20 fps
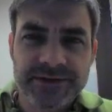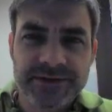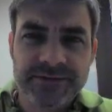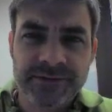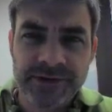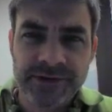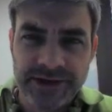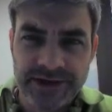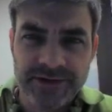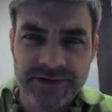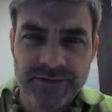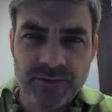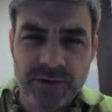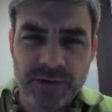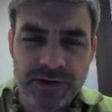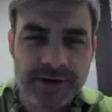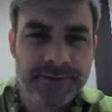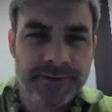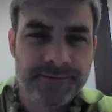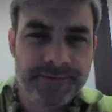related
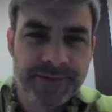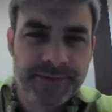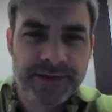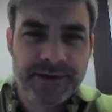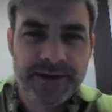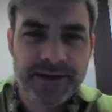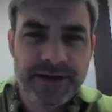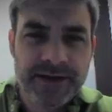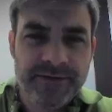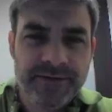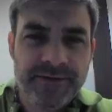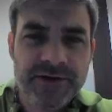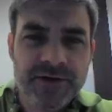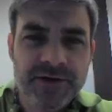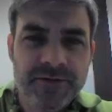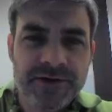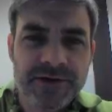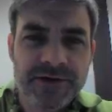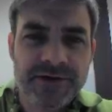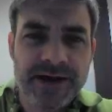work. If I
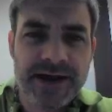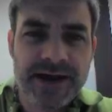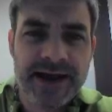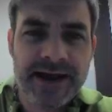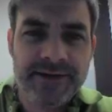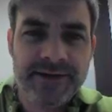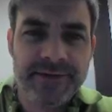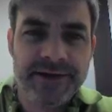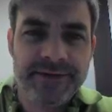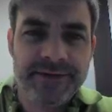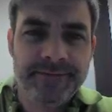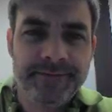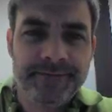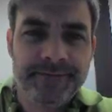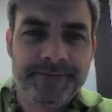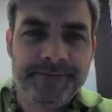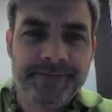go over here to Admin